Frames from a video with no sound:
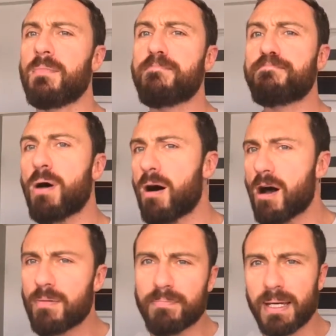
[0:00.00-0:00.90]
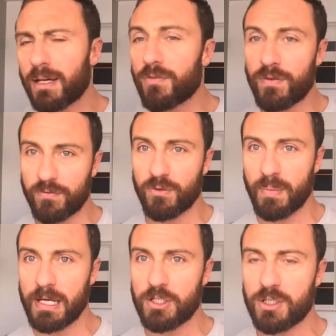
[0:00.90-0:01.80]
bombing of
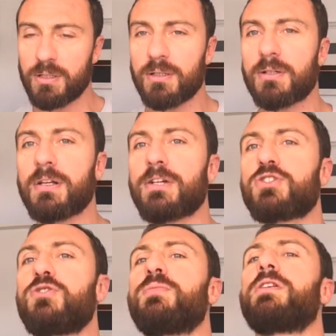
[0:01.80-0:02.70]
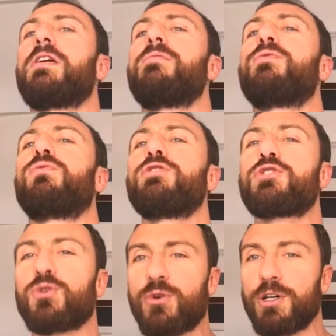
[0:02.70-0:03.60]
information could actually become a
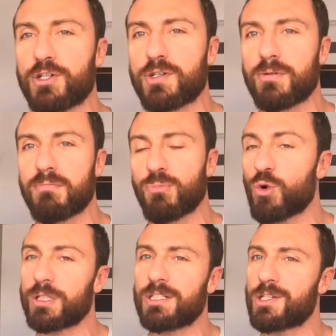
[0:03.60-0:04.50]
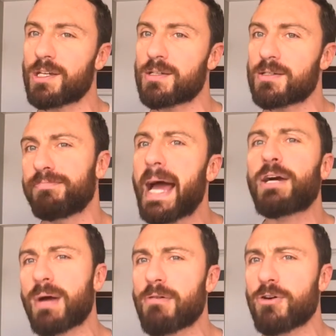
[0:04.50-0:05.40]
resource more than just
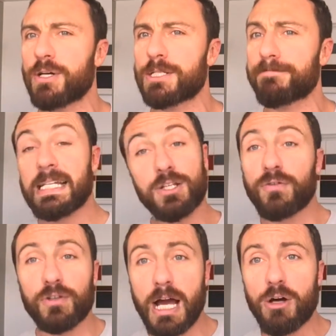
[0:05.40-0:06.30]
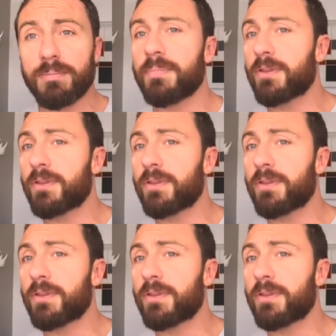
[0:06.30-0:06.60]
background noise. It's all for now.